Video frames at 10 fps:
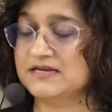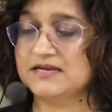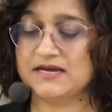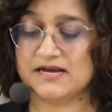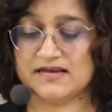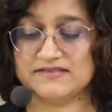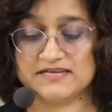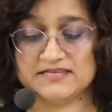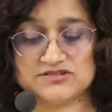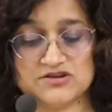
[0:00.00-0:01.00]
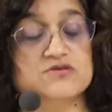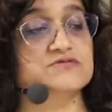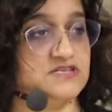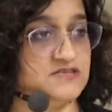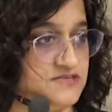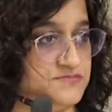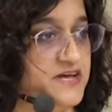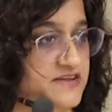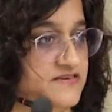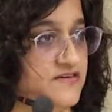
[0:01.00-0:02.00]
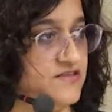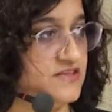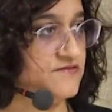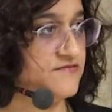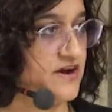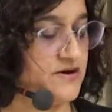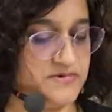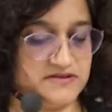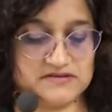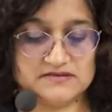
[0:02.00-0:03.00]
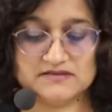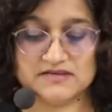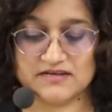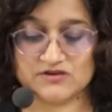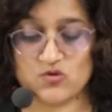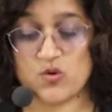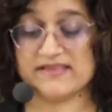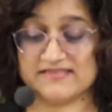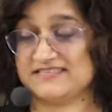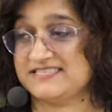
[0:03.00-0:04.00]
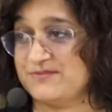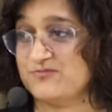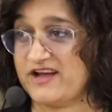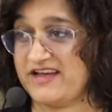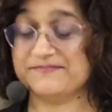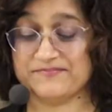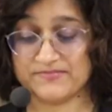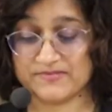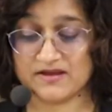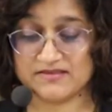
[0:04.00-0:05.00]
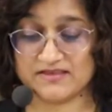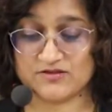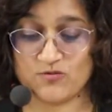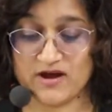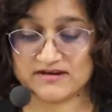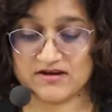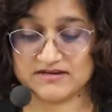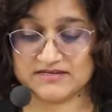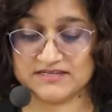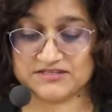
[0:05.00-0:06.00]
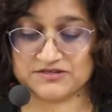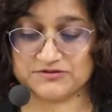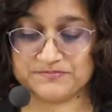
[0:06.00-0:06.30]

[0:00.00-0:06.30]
And these don't depend on the environment in quite the same way that the wide contents do.